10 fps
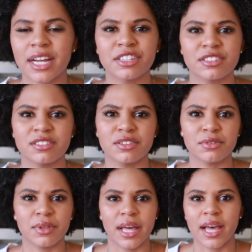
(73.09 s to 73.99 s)
I just
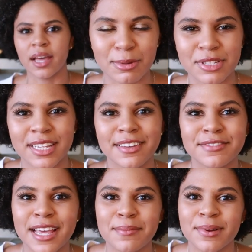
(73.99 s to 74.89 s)
knew that you're supposed to give
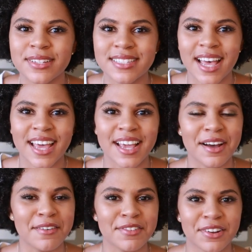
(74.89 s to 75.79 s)
ten percent
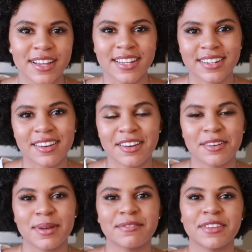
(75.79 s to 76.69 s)
of your
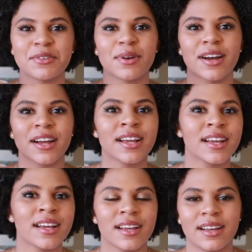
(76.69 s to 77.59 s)
income if you are,
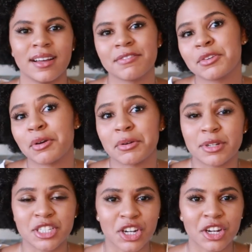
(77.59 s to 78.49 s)
if you go to
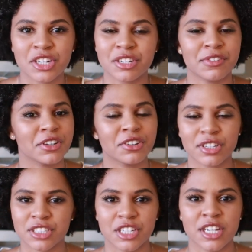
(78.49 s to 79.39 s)
a church, if you're
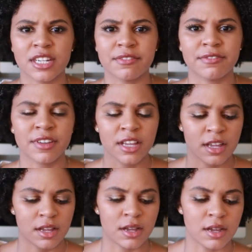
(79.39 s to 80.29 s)
Christian, if,
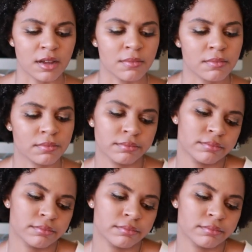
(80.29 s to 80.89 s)
um,